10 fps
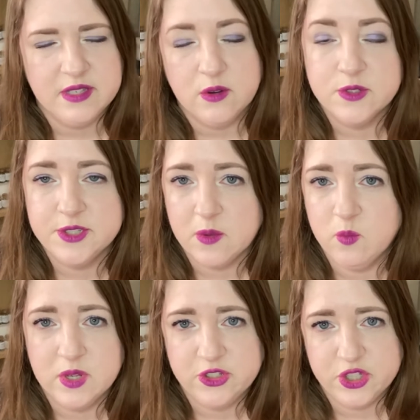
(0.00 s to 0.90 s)
or
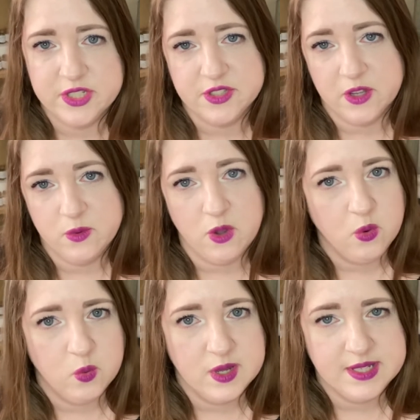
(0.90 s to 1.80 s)
some witches don't
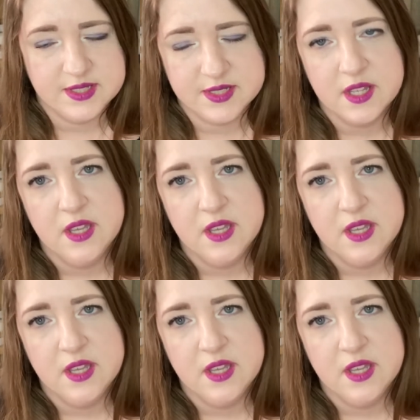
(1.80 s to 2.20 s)
always